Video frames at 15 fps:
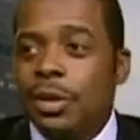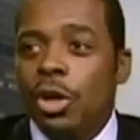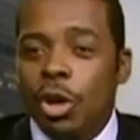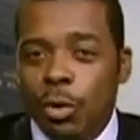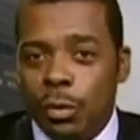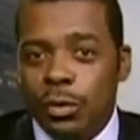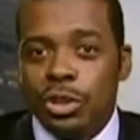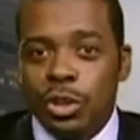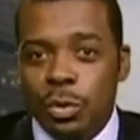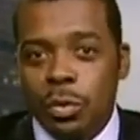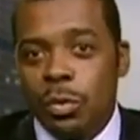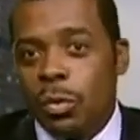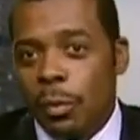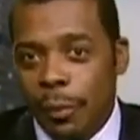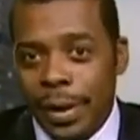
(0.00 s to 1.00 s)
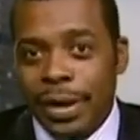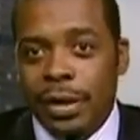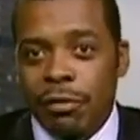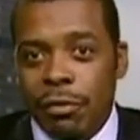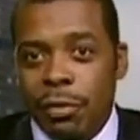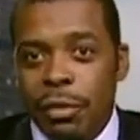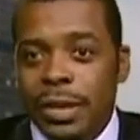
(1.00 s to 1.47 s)
would you make a
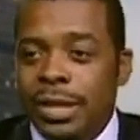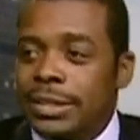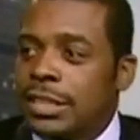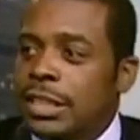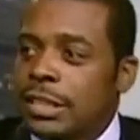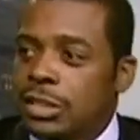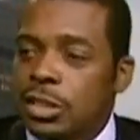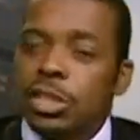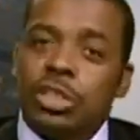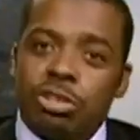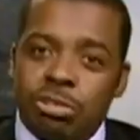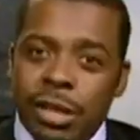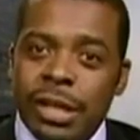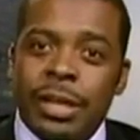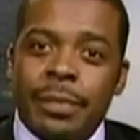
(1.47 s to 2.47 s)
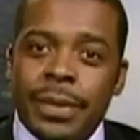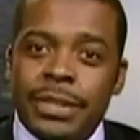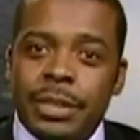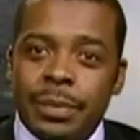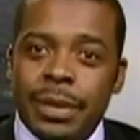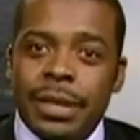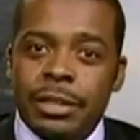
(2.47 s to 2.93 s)
rule that says try your best to
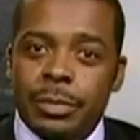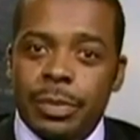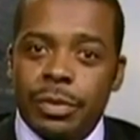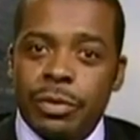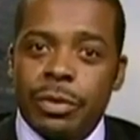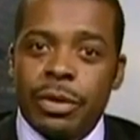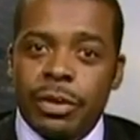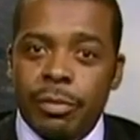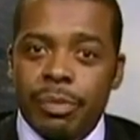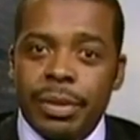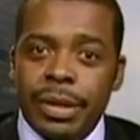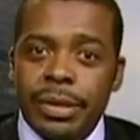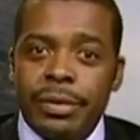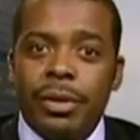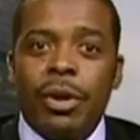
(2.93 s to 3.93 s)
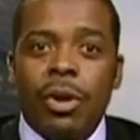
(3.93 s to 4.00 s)
be an entrepreneur and compete,